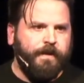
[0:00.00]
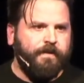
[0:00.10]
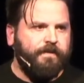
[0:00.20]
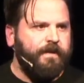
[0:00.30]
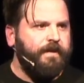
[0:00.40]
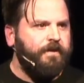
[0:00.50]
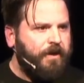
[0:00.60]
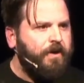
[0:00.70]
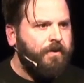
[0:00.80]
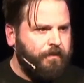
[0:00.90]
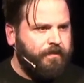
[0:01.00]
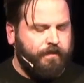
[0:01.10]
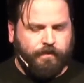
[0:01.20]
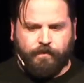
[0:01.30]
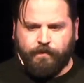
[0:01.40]
because he
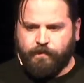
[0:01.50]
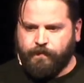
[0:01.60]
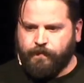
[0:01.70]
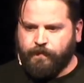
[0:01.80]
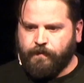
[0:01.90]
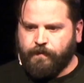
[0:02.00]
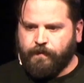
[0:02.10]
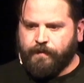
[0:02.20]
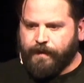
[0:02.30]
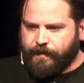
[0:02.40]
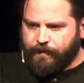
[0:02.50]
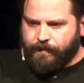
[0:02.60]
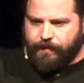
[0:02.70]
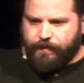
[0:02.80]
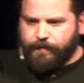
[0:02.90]
knows that
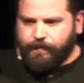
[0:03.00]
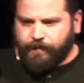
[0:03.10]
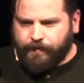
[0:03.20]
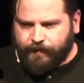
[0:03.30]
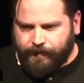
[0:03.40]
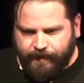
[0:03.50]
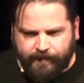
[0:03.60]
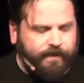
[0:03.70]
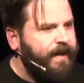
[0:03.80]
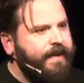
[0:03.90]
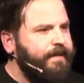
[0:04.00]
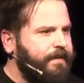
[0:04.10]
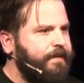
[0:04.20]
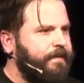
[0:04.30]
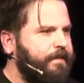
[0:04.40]
his
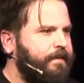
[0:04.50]
light